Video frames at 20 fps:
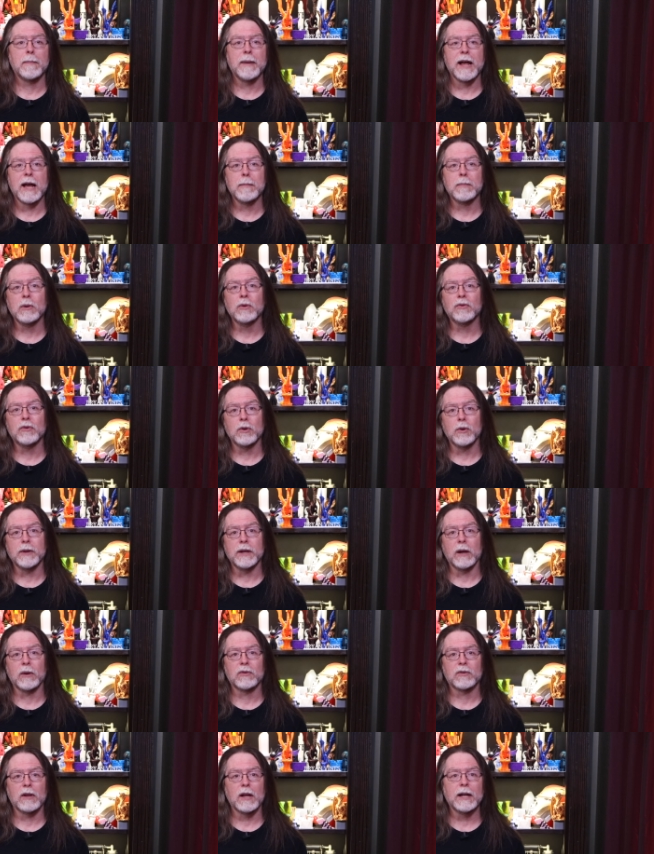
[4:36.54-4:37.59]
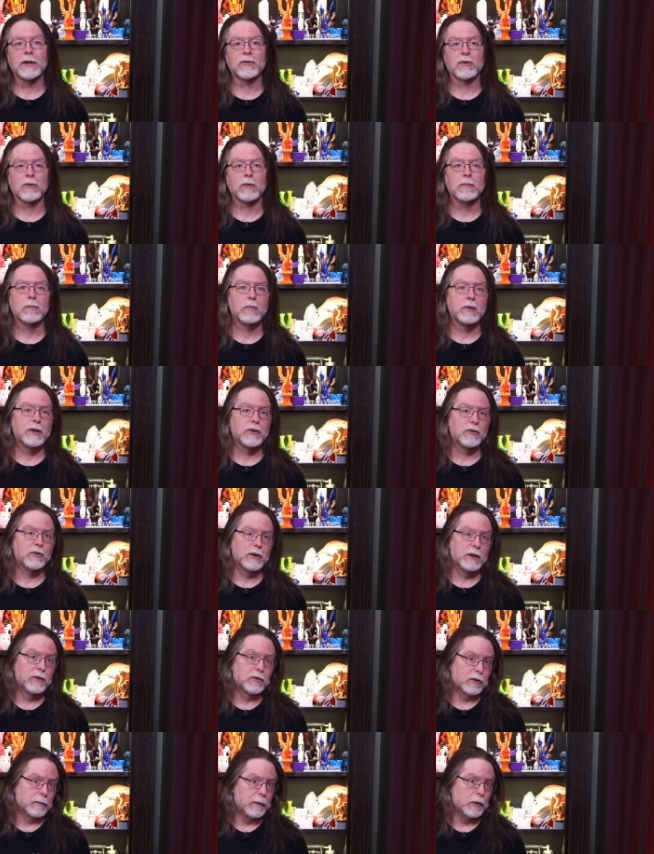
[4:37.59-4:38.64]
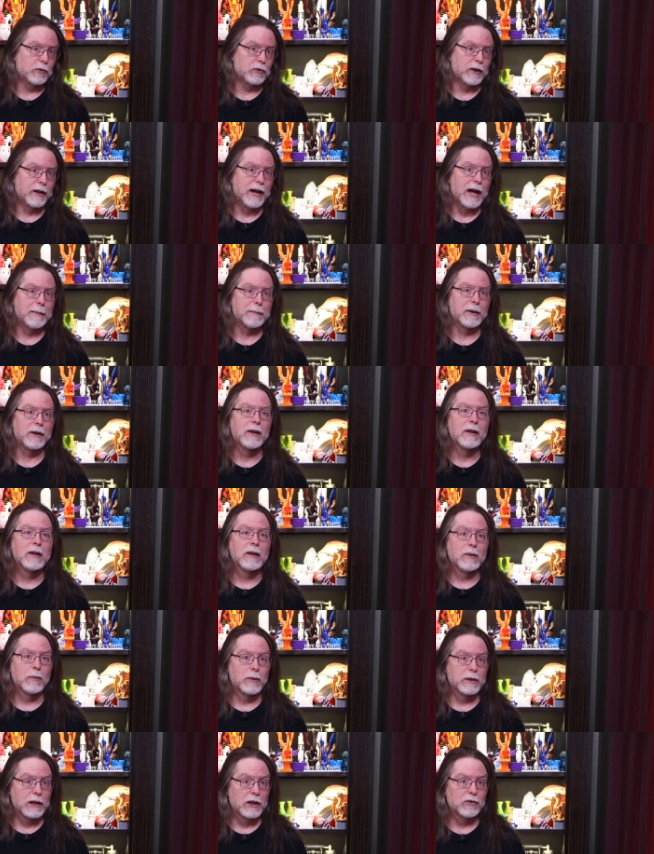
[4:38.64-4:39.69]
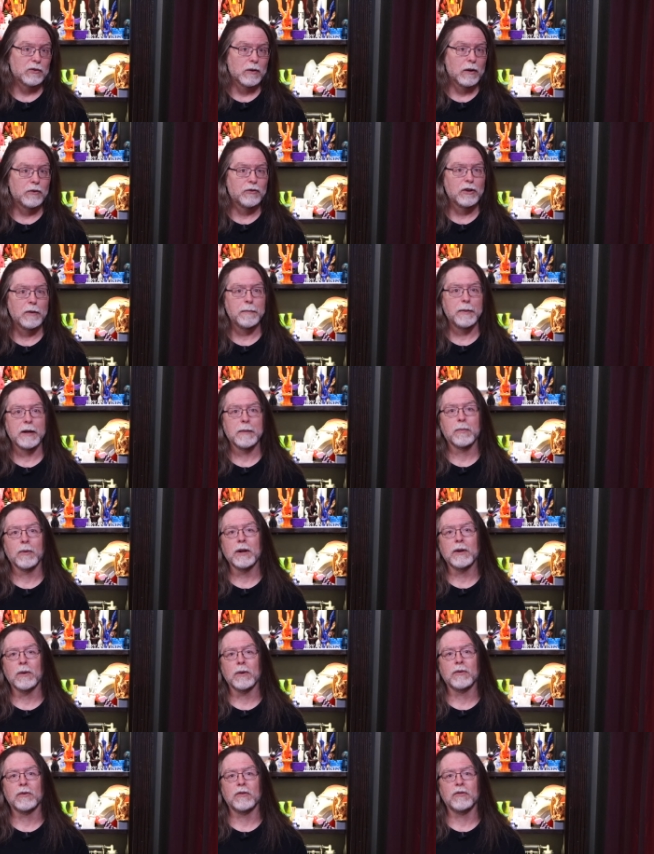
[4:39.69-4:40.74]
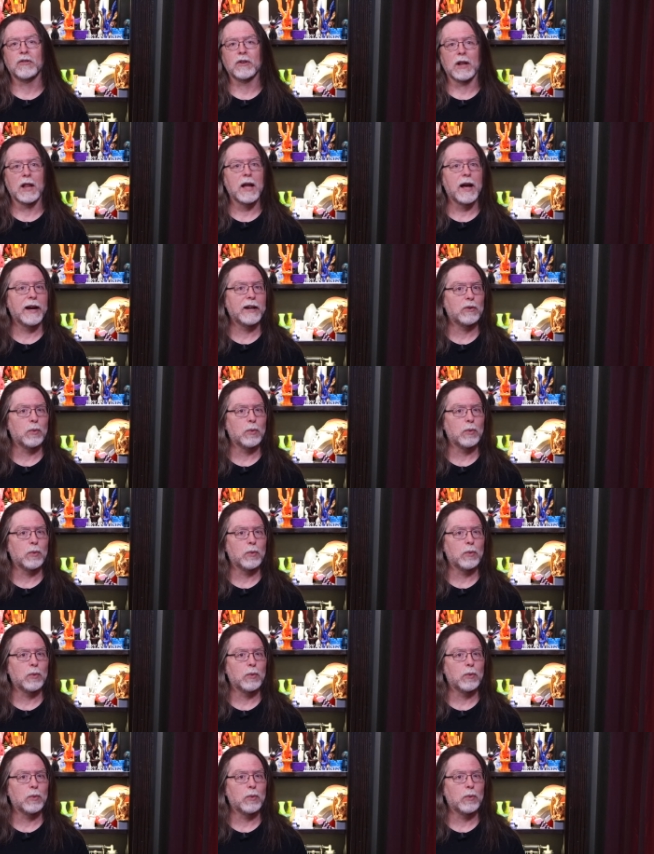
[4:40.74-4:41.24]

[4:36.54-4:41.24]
Bambu Studio Slicer, which is supposed to happen when they start shipping printers in July